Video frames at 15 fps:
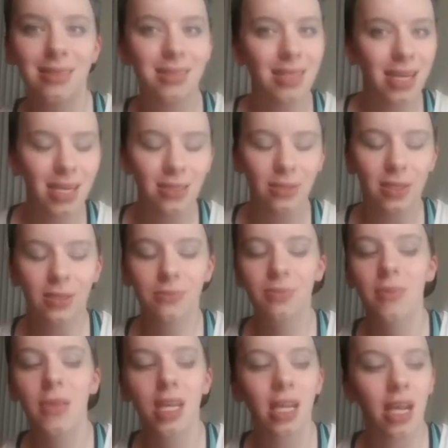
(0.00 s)
I don't know.
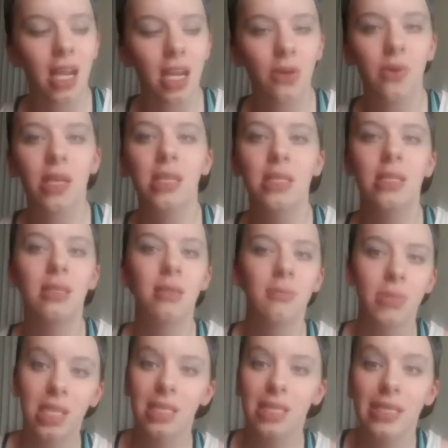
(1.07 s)
Anyways,
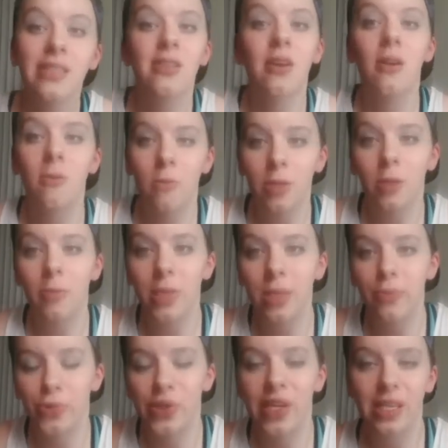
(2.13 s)
because these are real
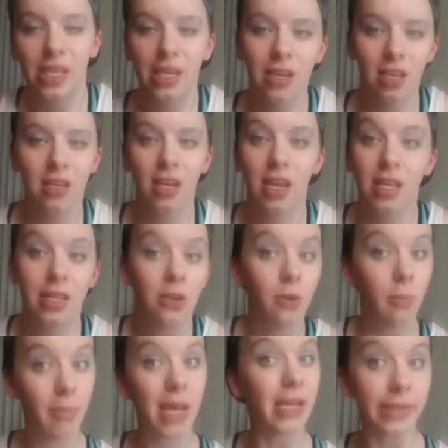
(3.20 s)
people at the end of the day. They're
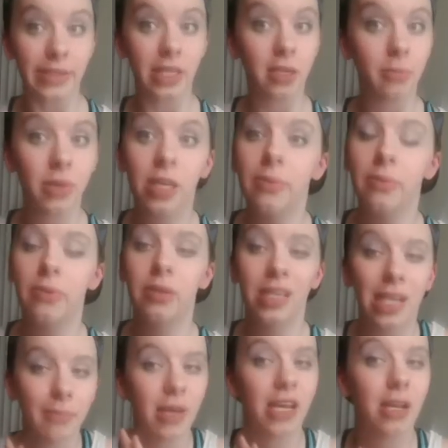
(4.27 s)
amazing people.
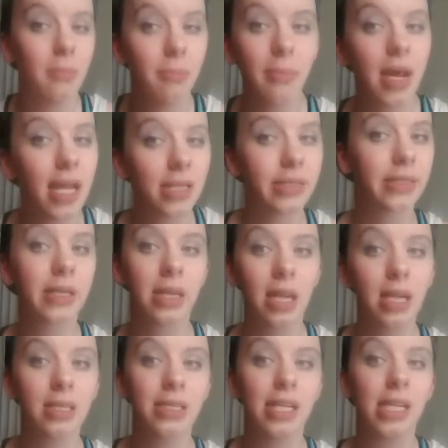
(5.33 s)
They make amazing
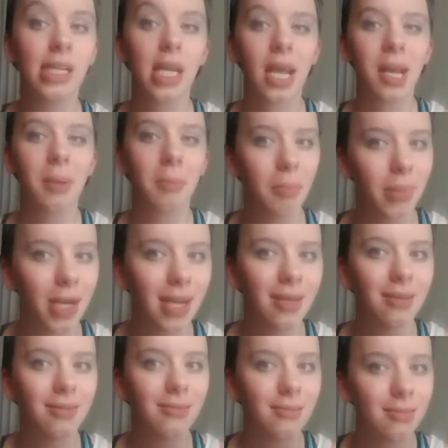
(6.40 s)
content.
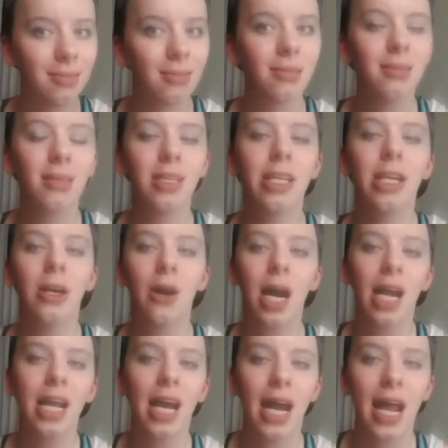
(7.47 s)
But, you know,
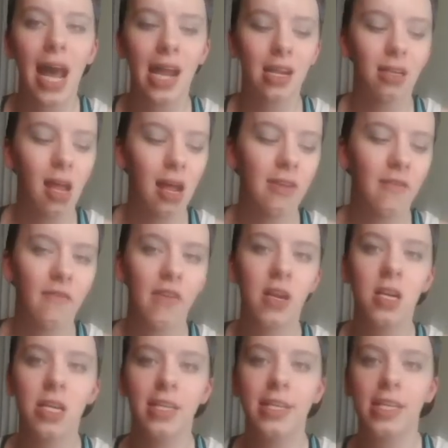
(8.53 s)
I had a lot of
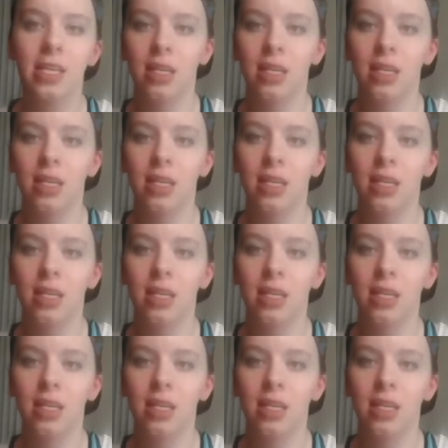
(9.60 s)
very